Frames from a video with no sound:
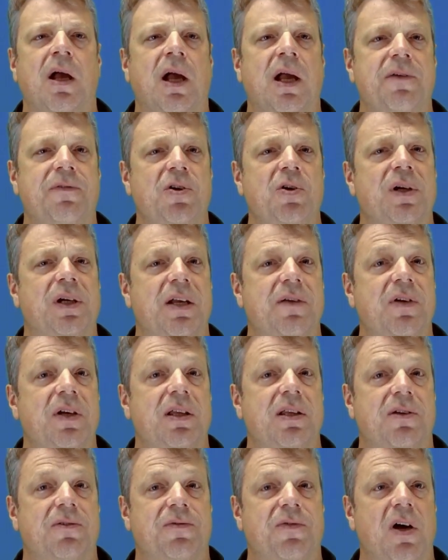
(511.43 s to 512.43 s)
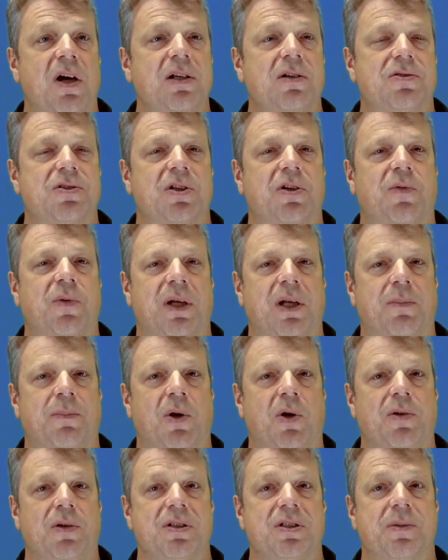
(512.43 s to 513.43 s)
If you're giving the final software
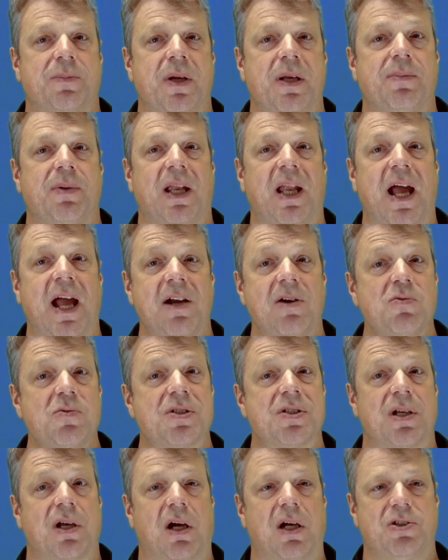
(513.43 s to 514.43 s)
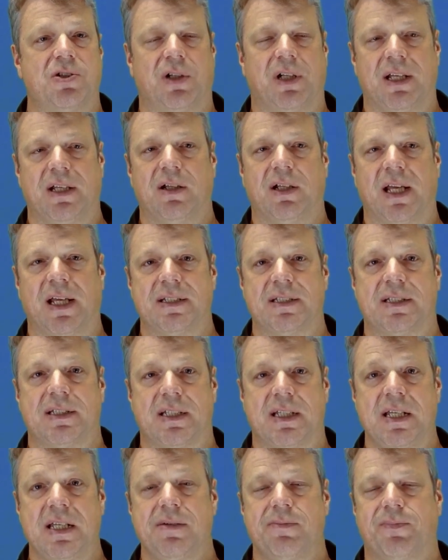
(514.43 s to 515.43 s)
component to people outside your legal
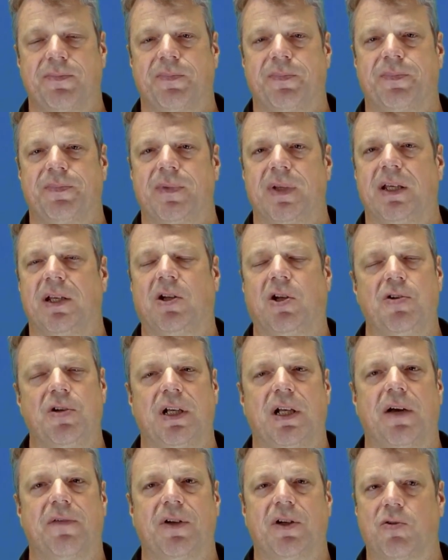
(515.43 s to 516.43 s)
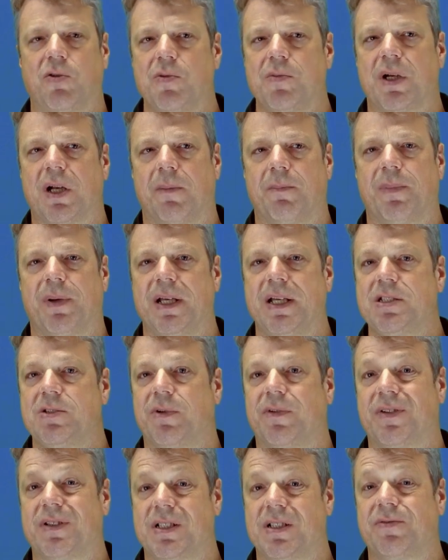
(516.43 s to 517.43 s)
entity, including other group companies
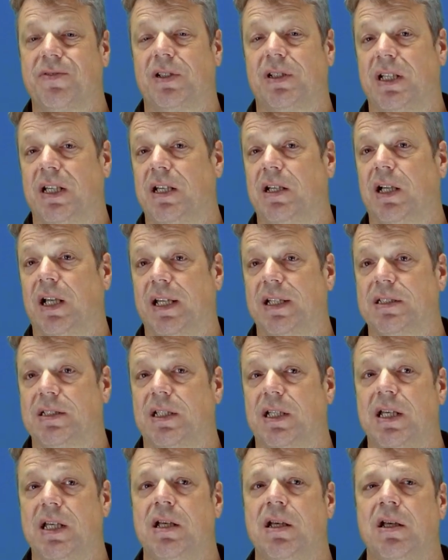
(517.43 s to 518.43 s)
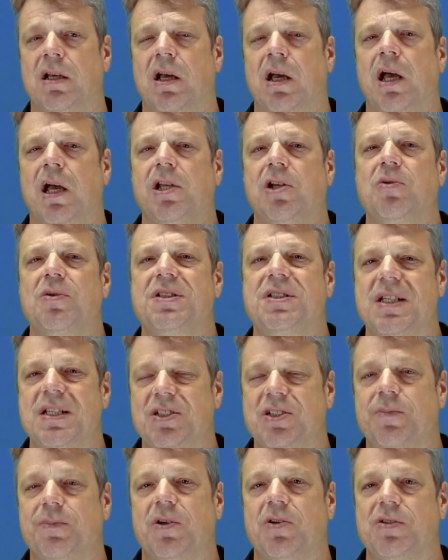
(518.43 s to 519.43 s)
with a different legal entity, you're
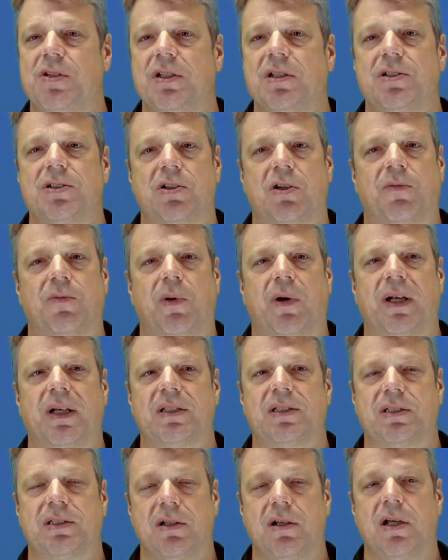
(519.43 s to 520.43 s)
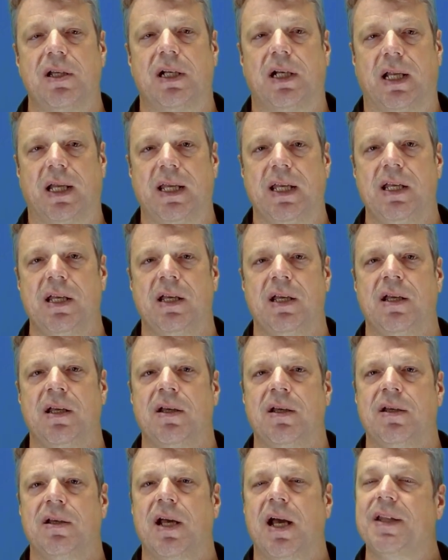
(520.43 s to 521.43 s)
distributing the software externally,
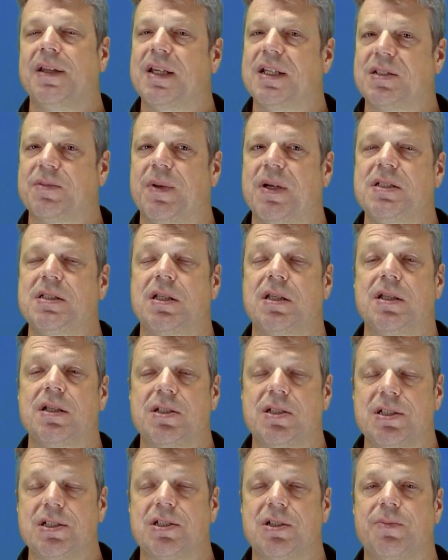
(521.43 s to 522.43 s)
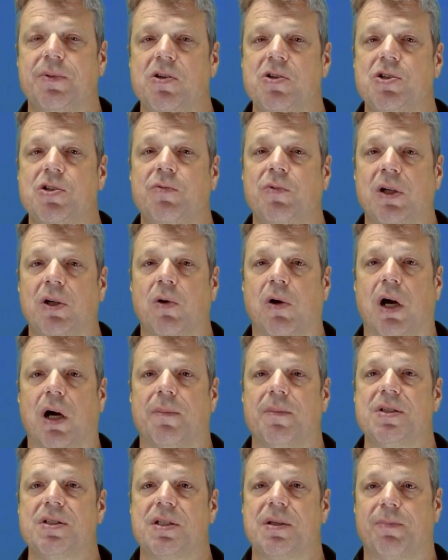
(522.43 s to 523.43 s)
and this means that the distribution
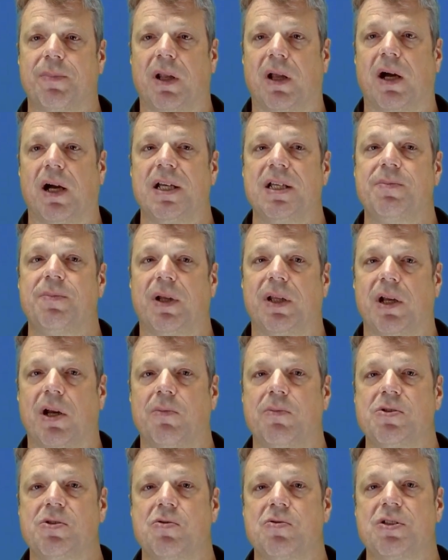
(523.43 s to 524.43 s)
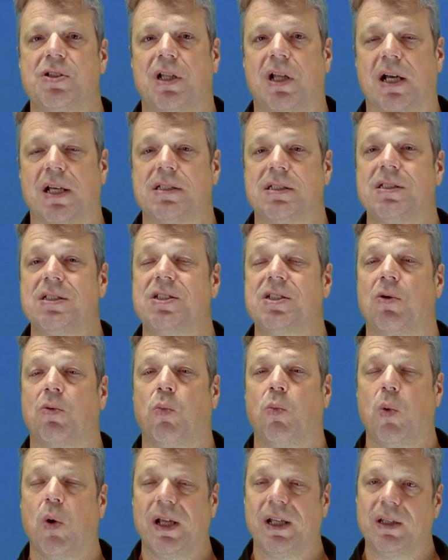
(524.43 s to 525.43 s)
requirements applied by the open source license
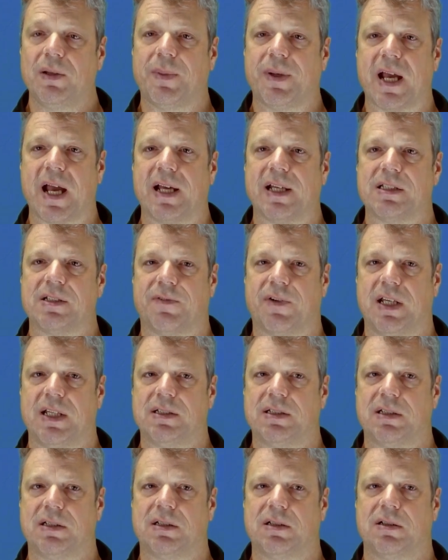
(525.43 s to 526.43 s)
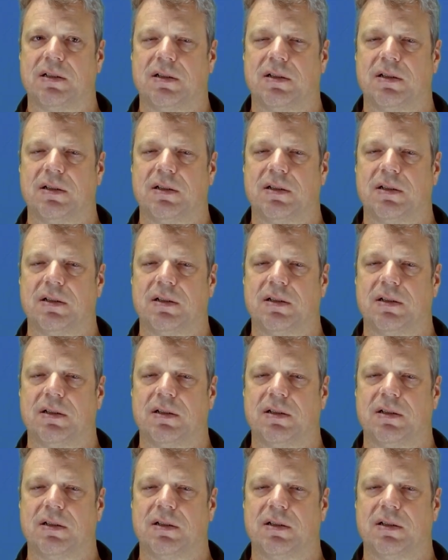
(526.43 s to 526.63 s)
will be activated.